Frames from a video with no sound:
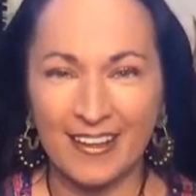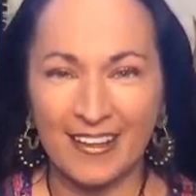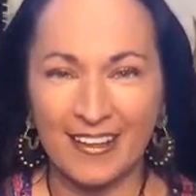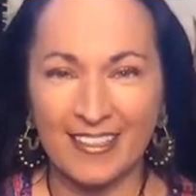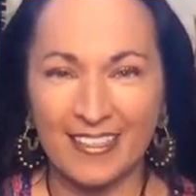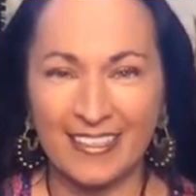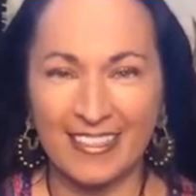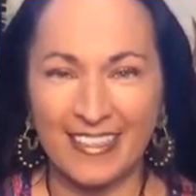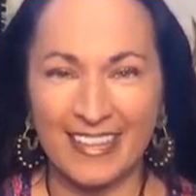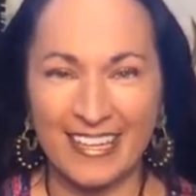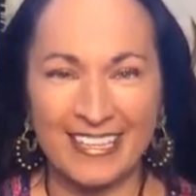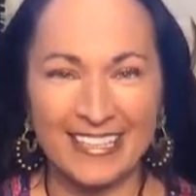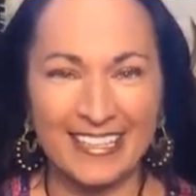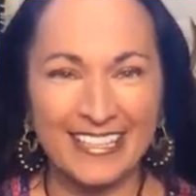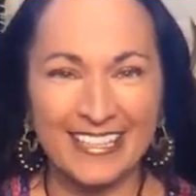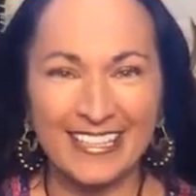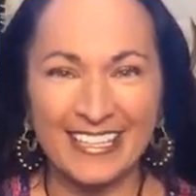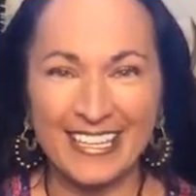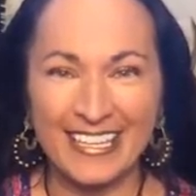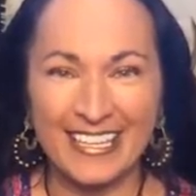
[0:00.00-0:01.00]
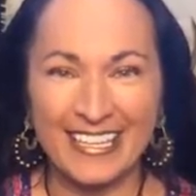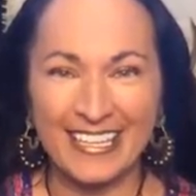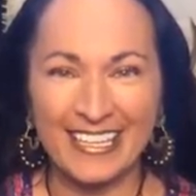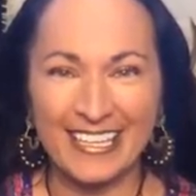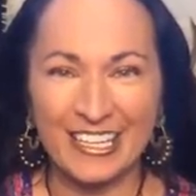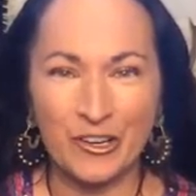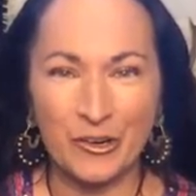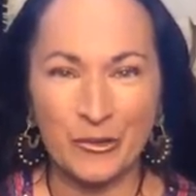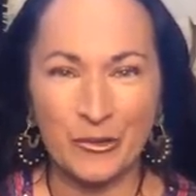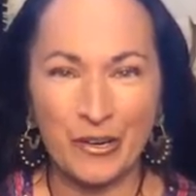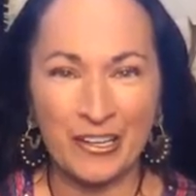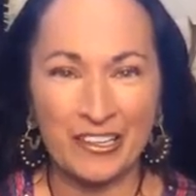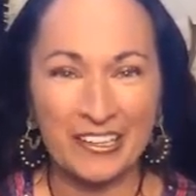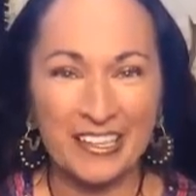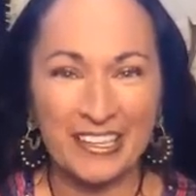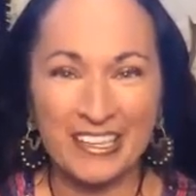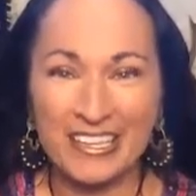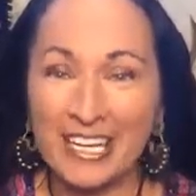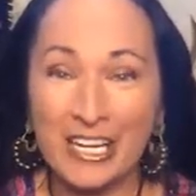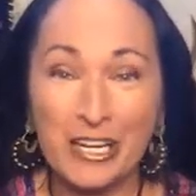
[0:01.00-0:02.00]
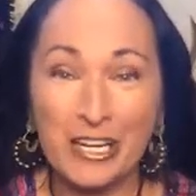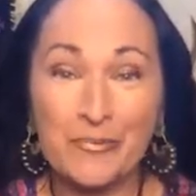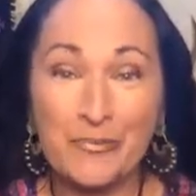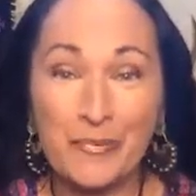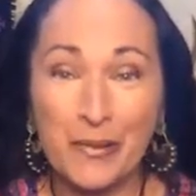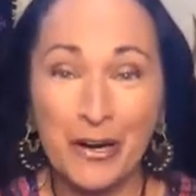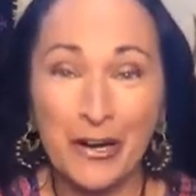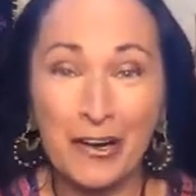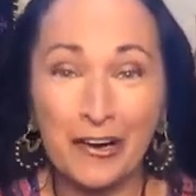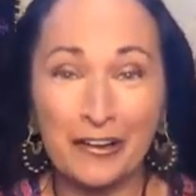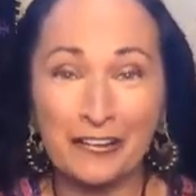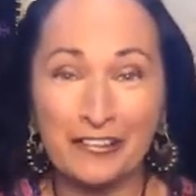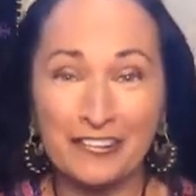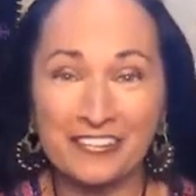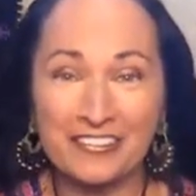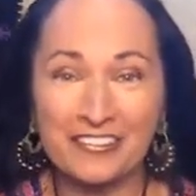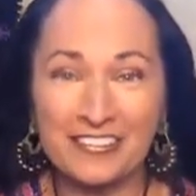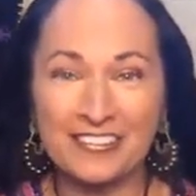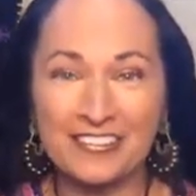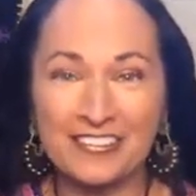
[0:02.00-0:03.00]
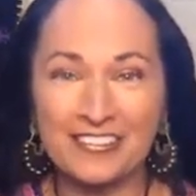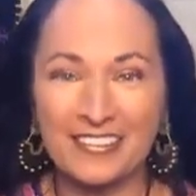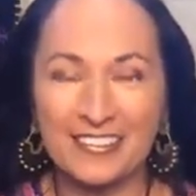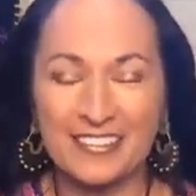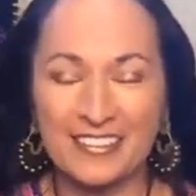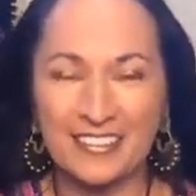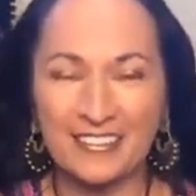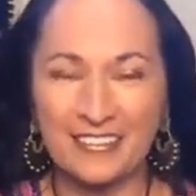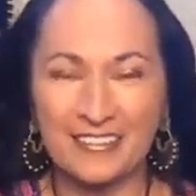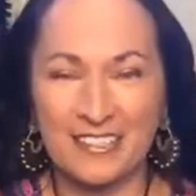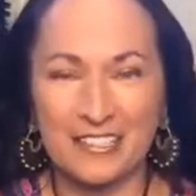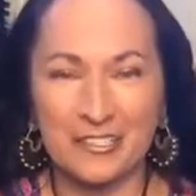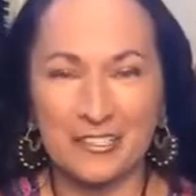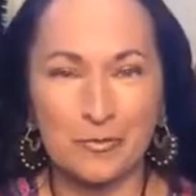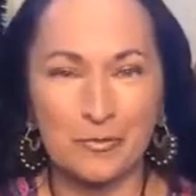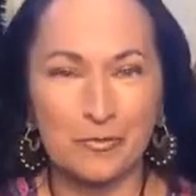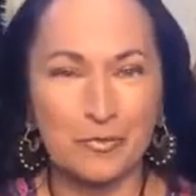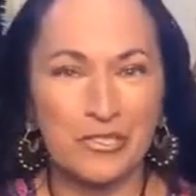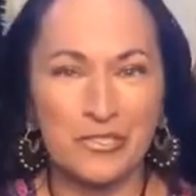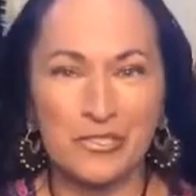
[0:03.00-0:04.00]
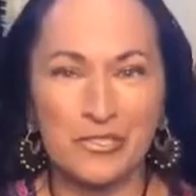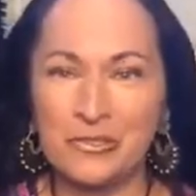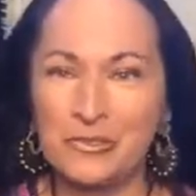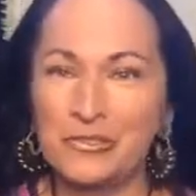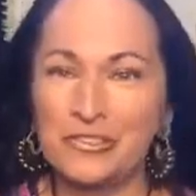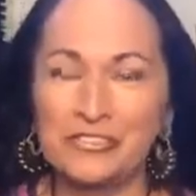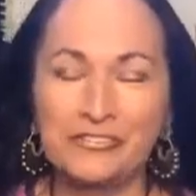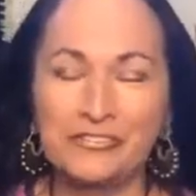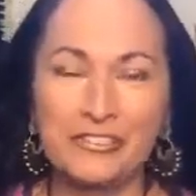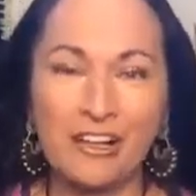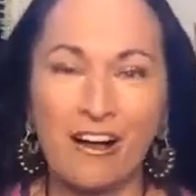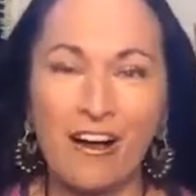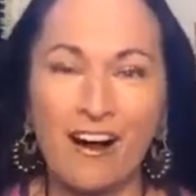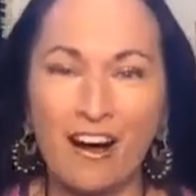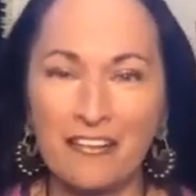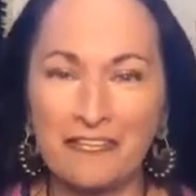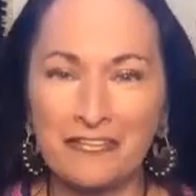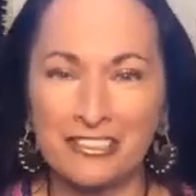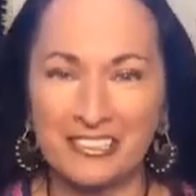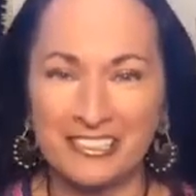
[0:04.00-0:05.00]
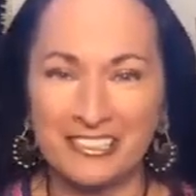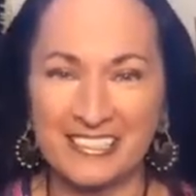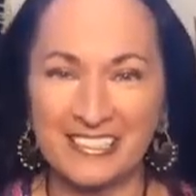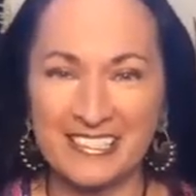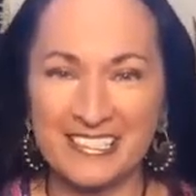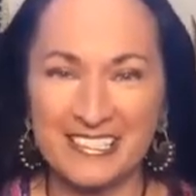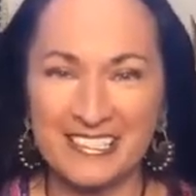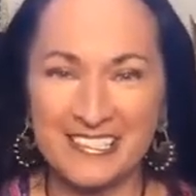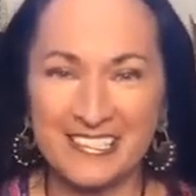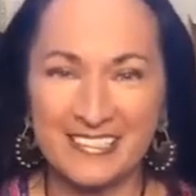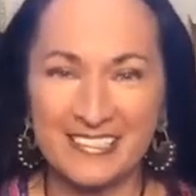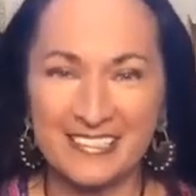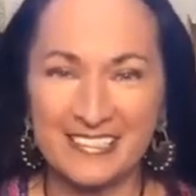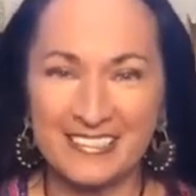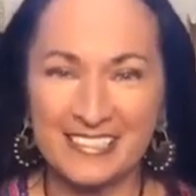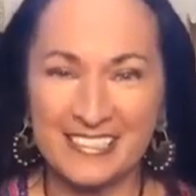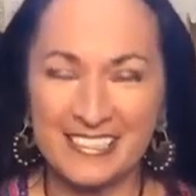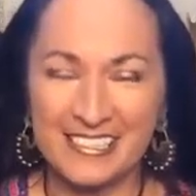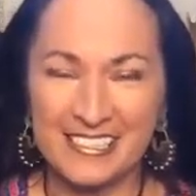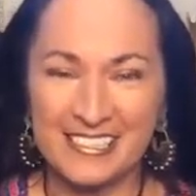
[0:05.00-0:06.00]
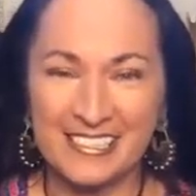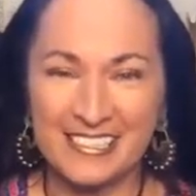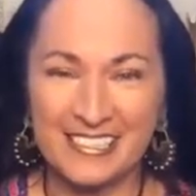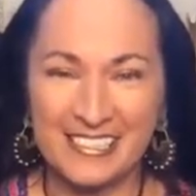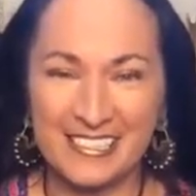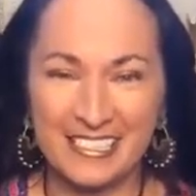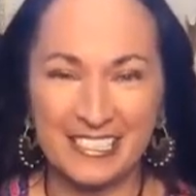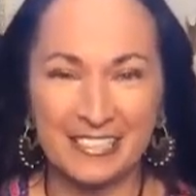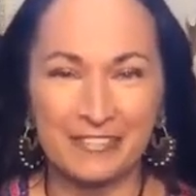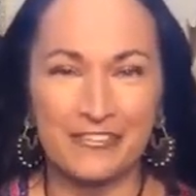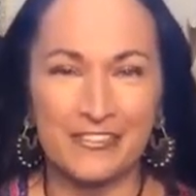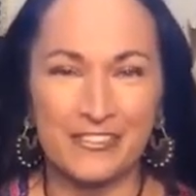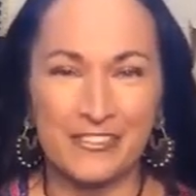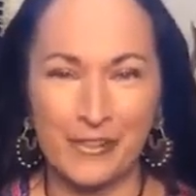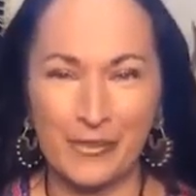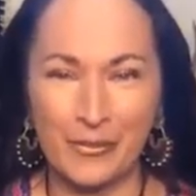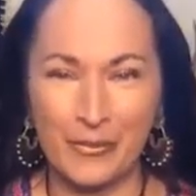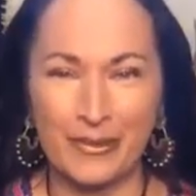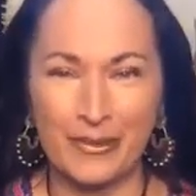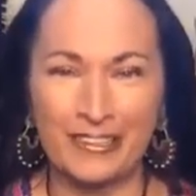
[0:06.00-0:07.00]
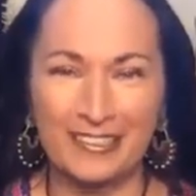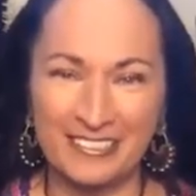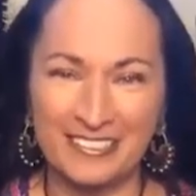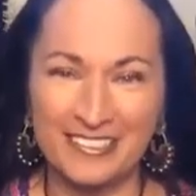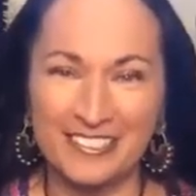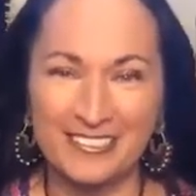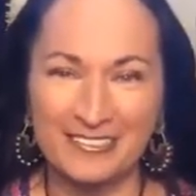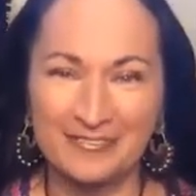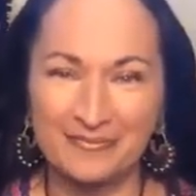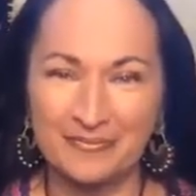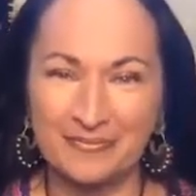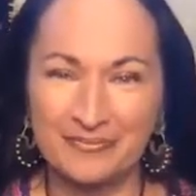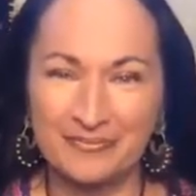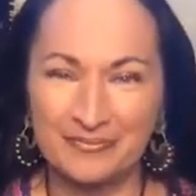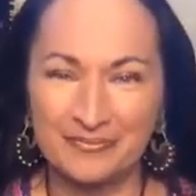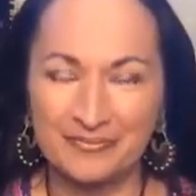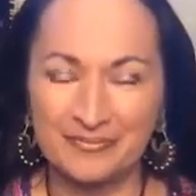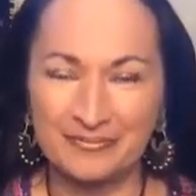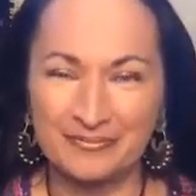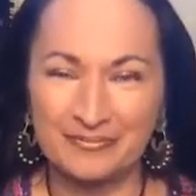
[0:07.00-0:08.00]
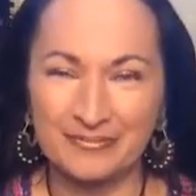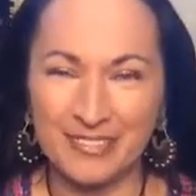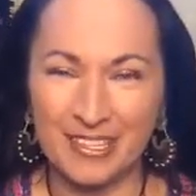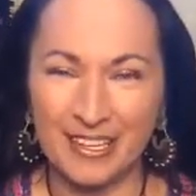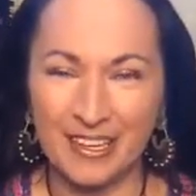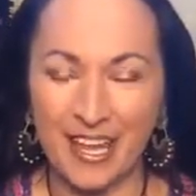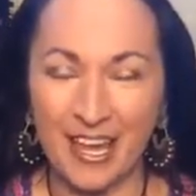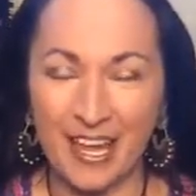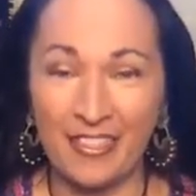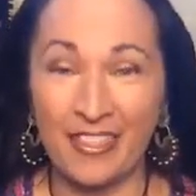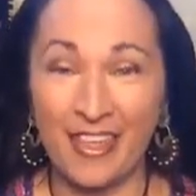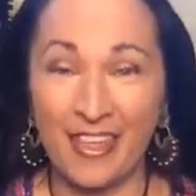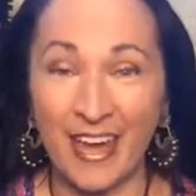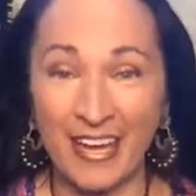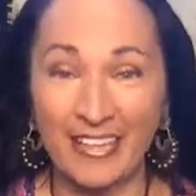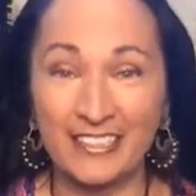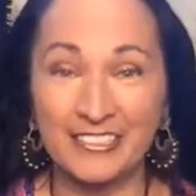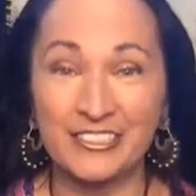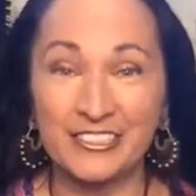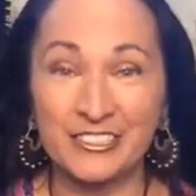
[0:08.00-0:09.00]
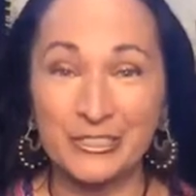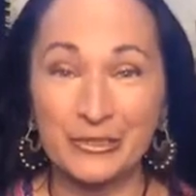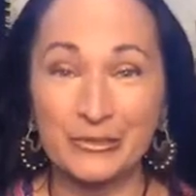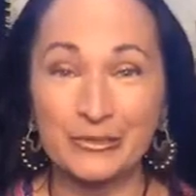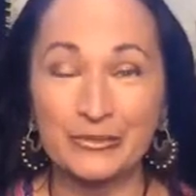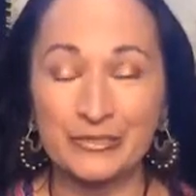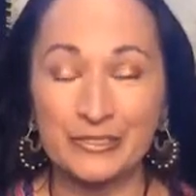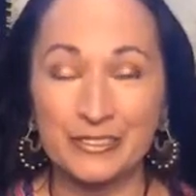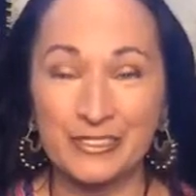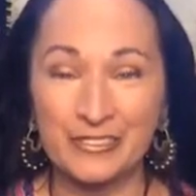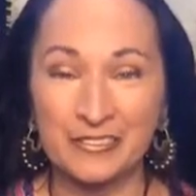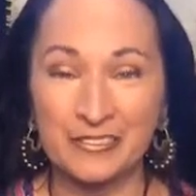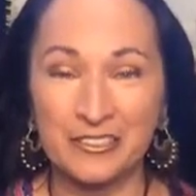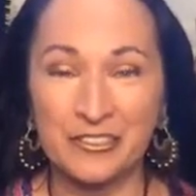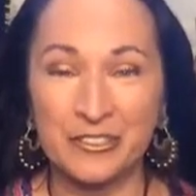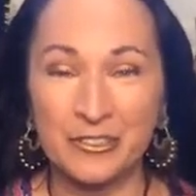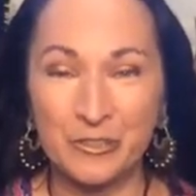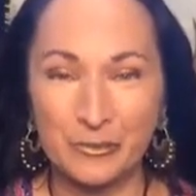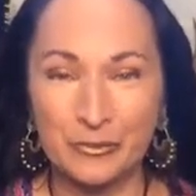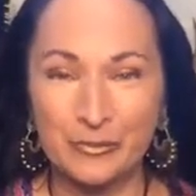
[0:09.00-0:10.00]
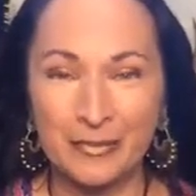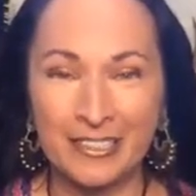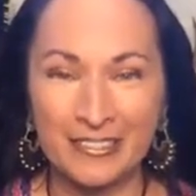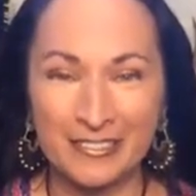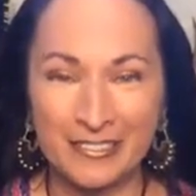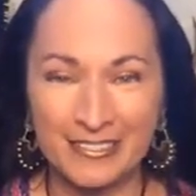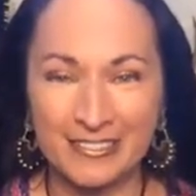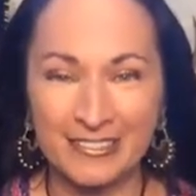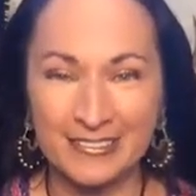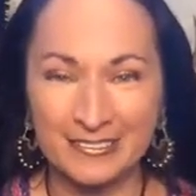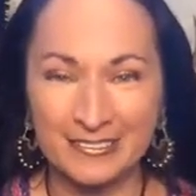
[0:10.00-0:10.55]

then we can birth these beautiful offerings to gift to the world. And that too is a true miracle.